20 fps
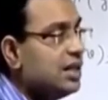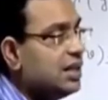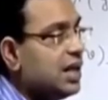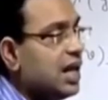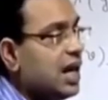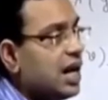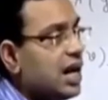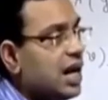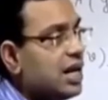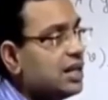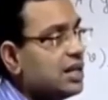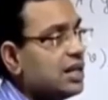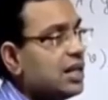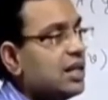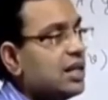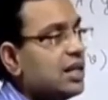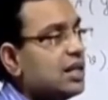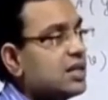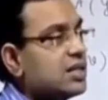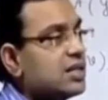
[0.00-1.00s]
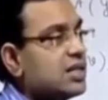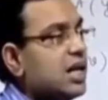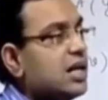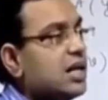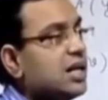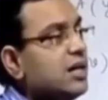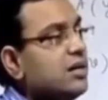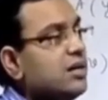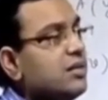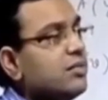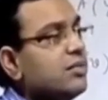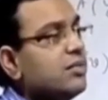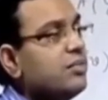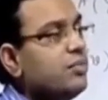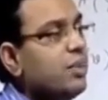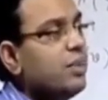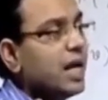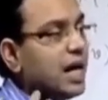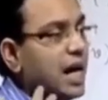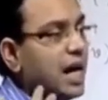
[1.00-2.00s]
there are certain
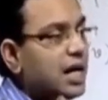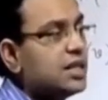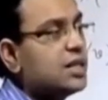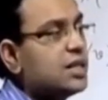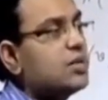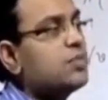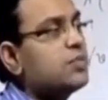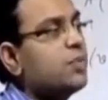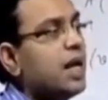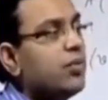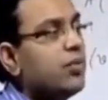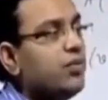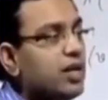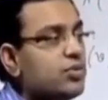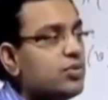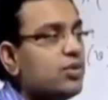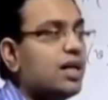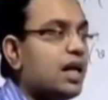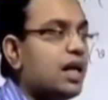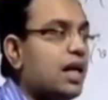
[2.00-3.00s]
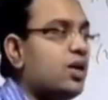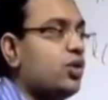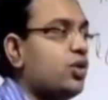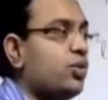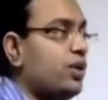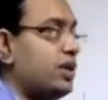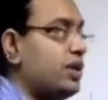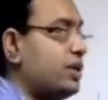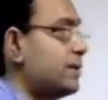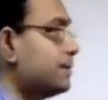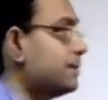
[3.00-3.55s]
mechanisms by which we can do it.